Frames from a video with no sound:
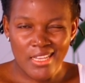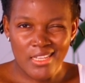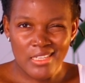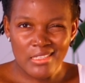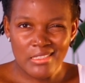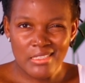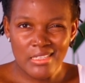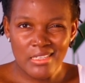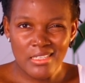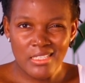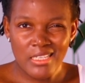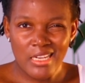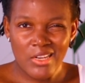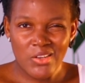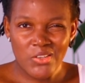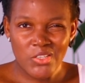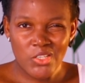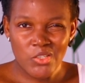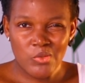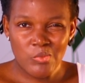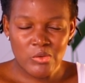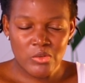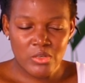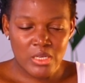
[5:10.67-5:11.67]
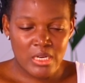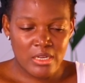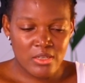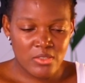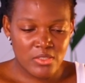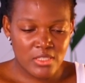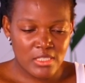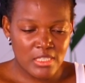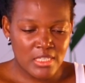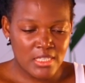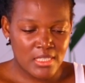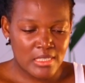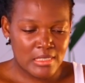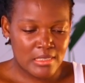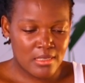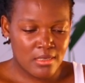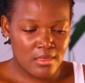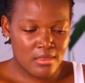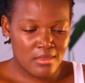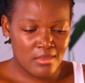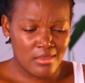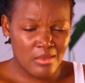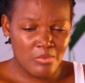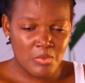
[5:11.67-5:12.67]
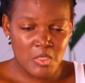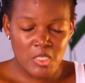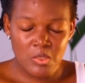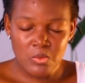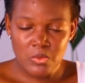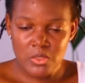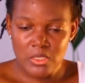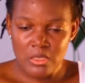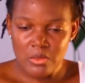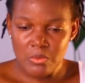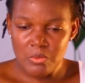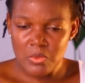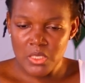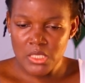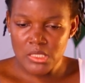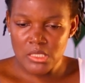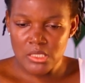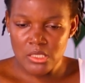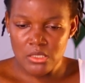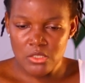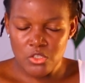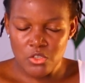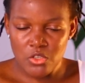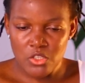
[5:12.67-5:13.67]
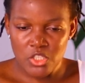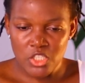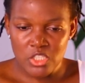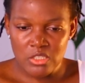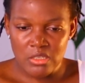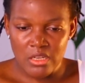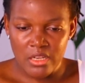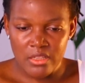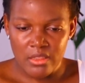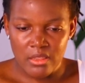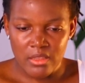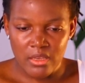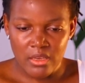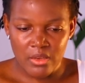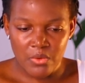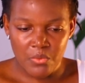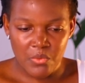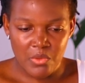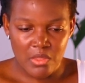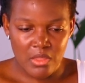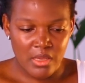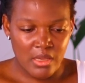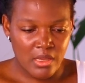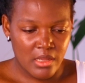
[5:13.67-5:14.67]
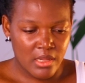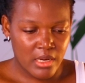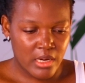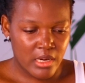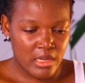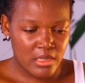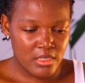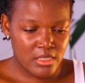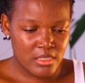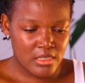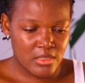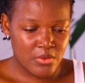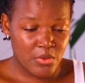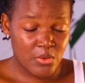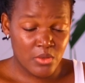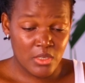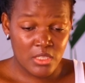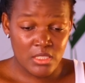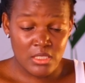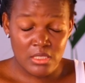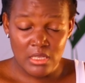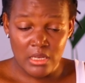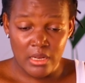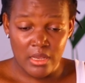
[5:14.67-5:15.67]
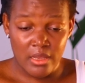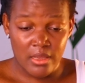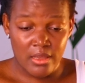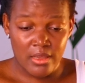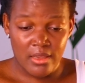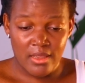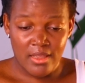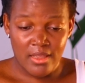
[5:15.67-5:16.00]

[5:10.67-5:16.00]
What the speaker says: Is that how you pronounce it? Sometimes I mix dosh, I think, with English, honestly.